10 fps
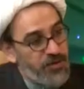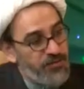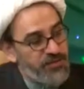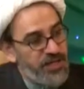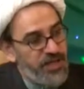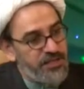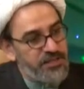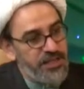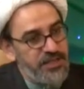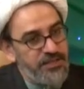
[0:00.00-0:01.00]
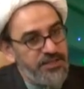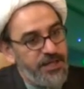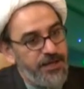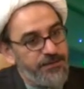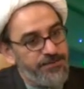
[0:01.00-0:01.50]
of theirs is
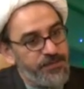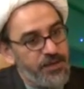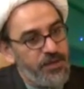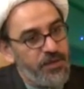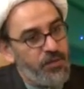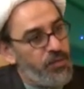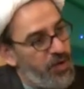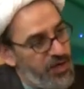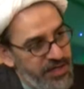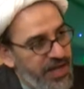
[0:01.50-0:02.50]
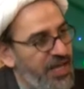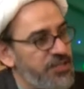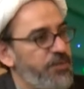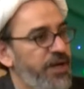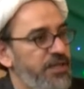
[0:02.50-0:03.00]
their worldly
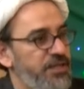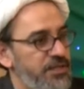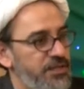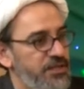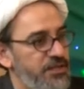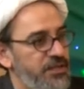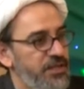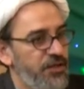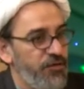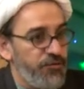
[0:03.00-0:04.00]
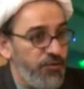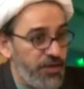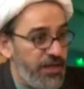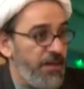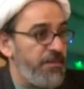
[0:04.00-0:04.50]
aspect, you know, for
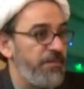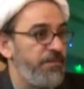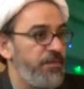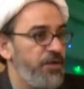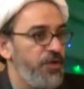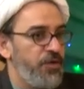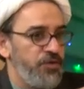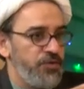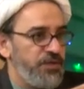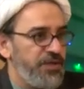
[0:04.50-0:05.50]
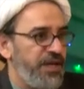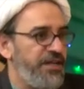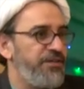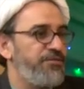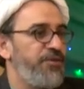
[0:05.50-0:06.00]
them to be
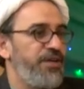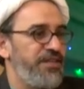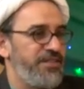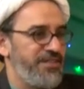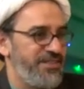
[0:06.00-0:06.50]
ready for it,